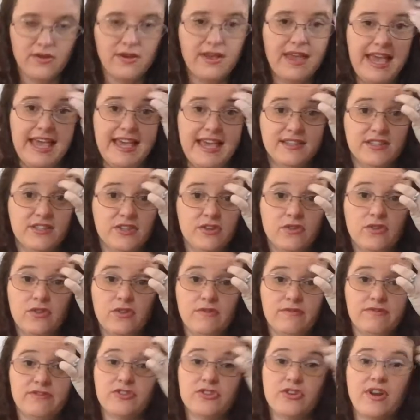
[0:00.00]
Okay, so
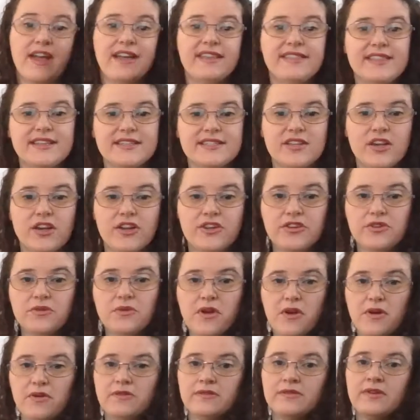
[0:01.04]
you've tried this on your
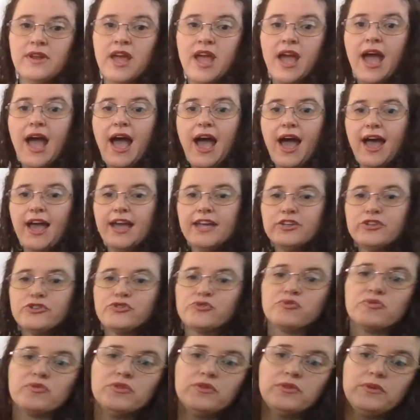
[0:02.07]
own. I
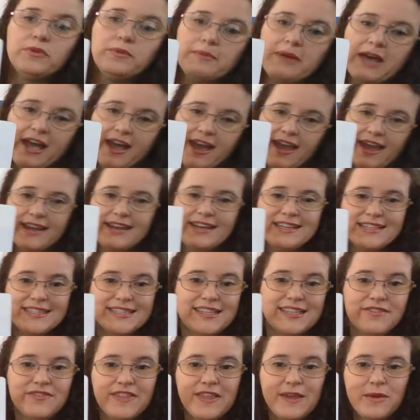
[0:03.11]
drew mine
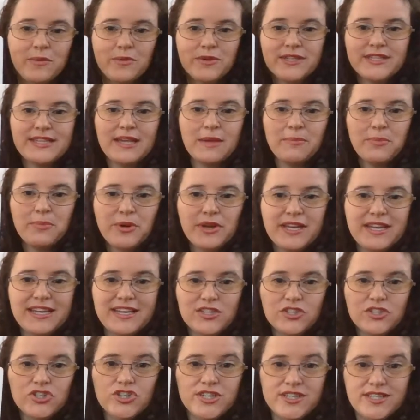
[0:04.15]
as if they were separate
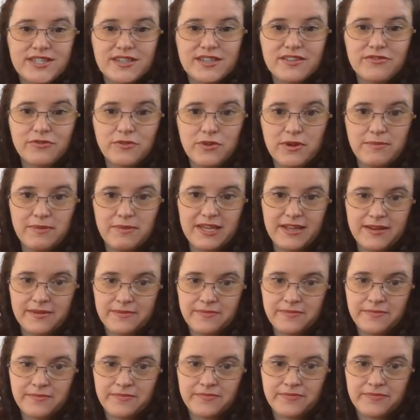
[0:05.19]
inches of
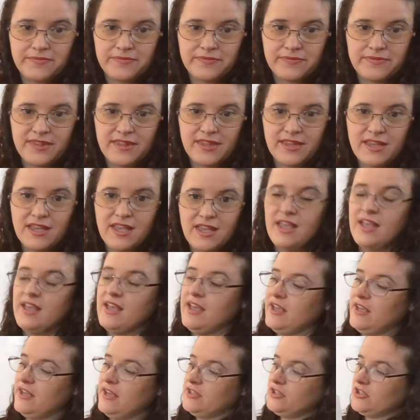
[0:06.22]
ribbon.
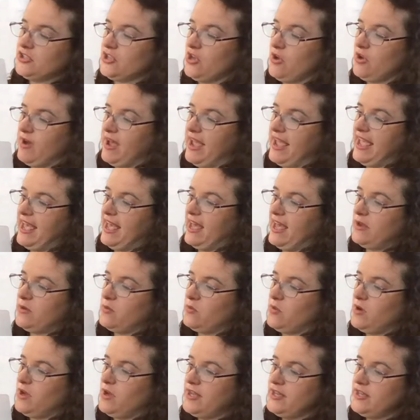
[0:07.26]
So I had
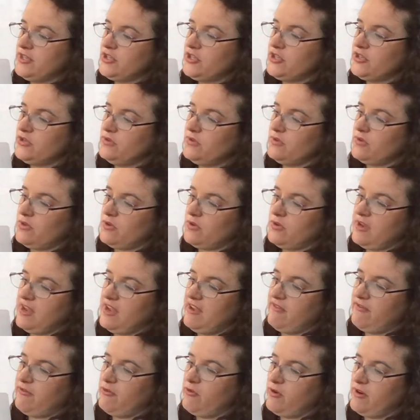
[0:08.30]
1, 2,
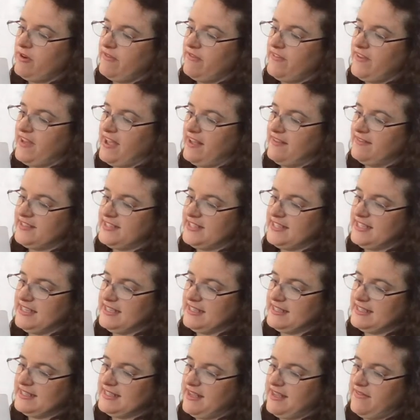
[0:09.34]
3, 4, 5,
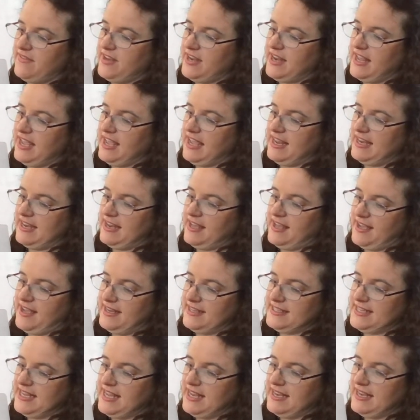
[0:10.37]
6, 7, 8,
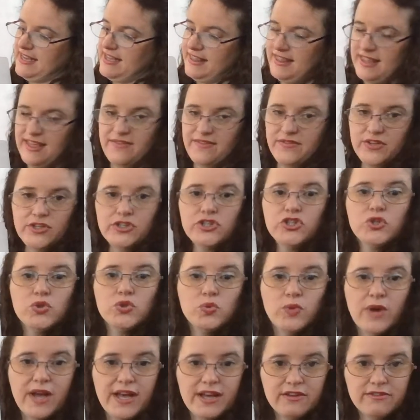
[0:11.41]
9, 10, 11,
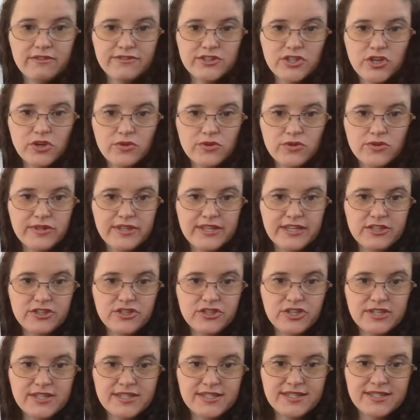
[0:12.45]
12 total
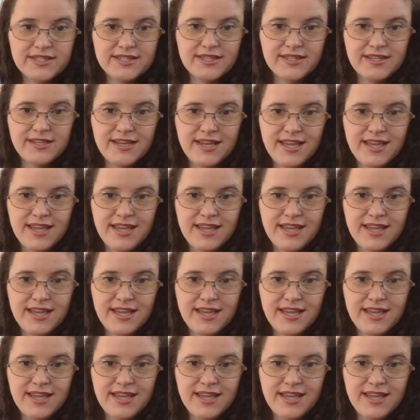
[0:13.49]
inches.